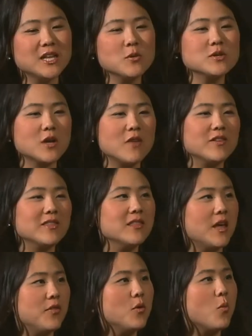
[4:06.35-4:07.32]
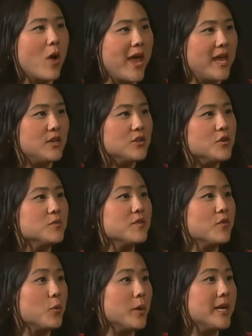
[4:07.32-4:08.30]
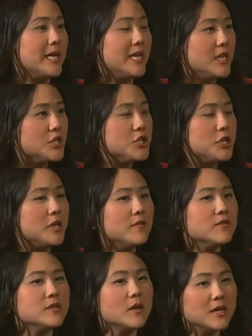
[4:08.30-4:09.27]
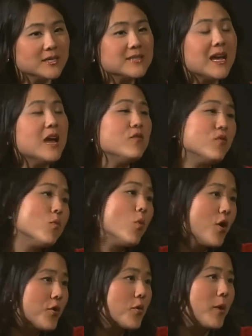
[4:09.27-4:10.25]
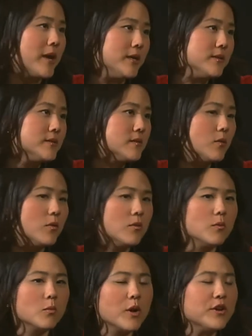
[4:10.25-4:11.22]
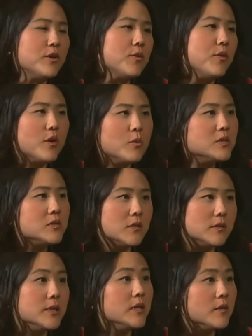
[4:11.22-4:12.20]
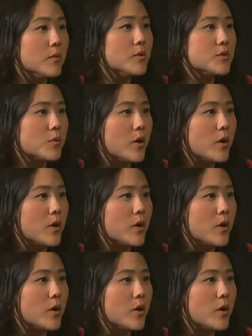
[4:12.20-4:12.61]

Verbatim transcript: Delaware's often led the way in terms of green initiatives. Mm-hmm. Aside from waterways, where do you think we still need the most